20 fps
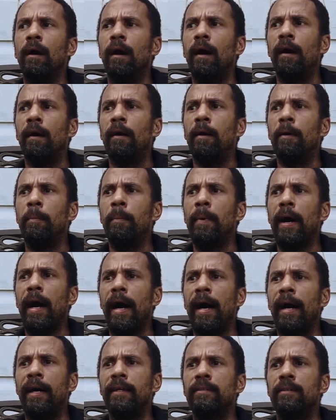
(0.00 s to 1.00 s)

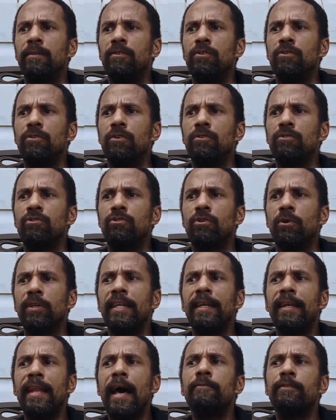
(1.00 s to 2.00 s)
And so
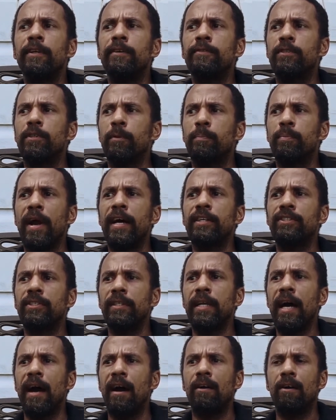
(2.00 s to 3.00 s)
the level of
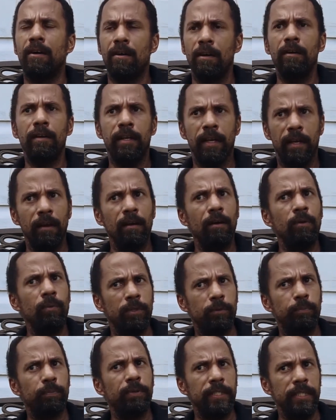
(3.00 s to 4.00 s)
suppression that occurred here
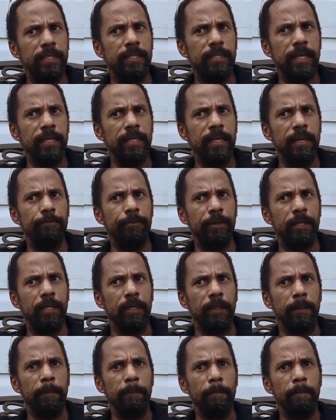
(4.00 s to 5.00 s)
was pretty
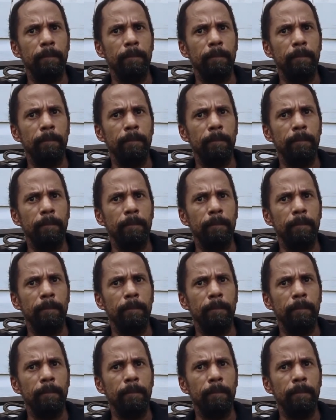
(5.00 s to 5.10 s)
significant.